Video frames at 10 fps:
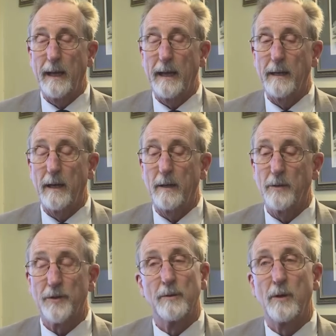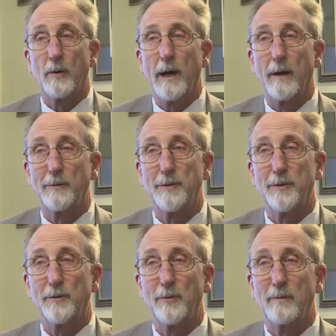And I also know how
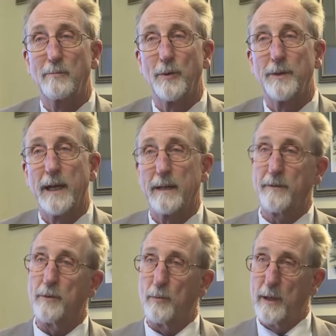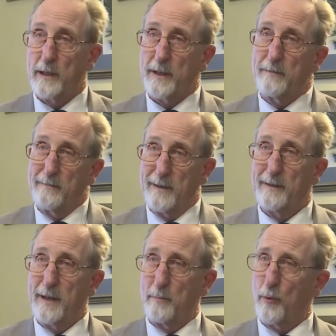to protect the really
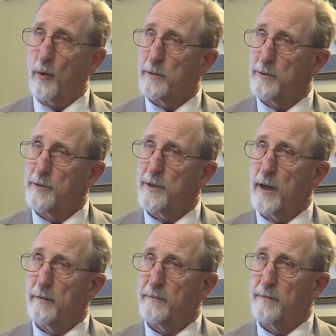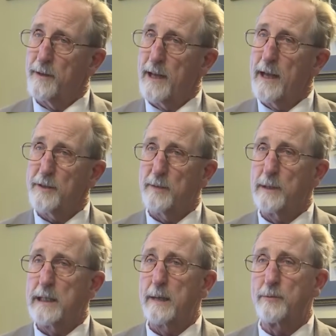important stuff that has to
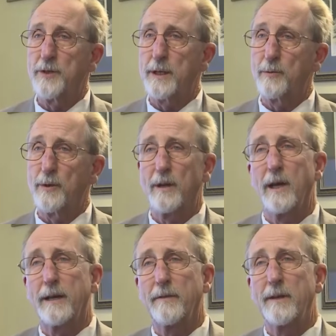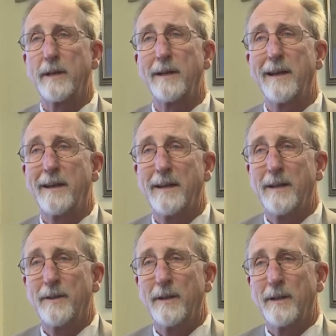be kept secret, like the
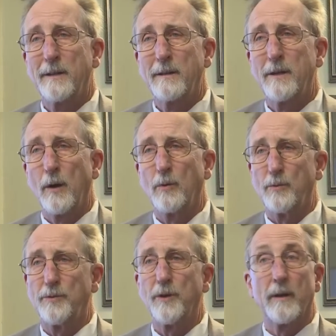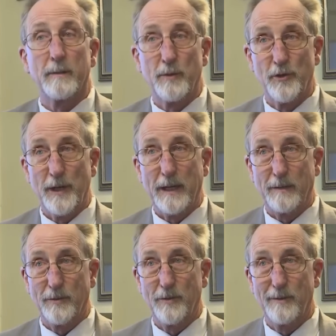codes on the
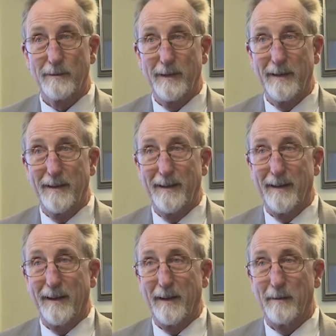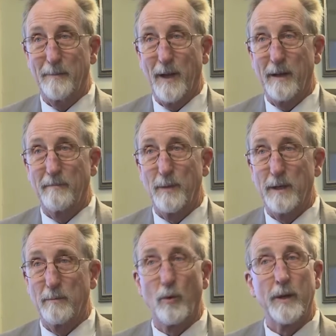machines. I've
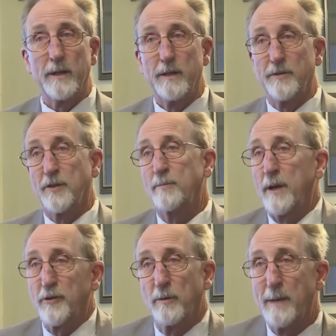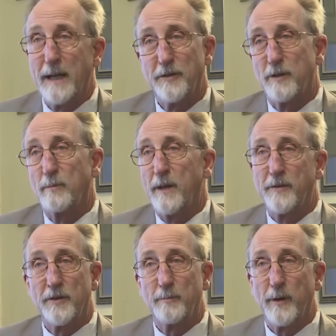been appointed as a special master by
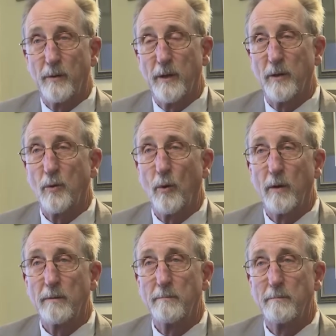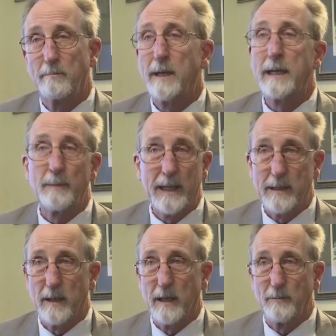the Superior Court many,
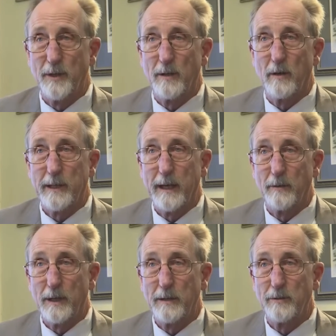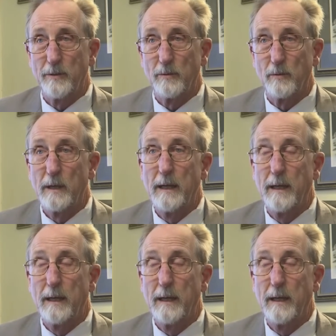many times in our county to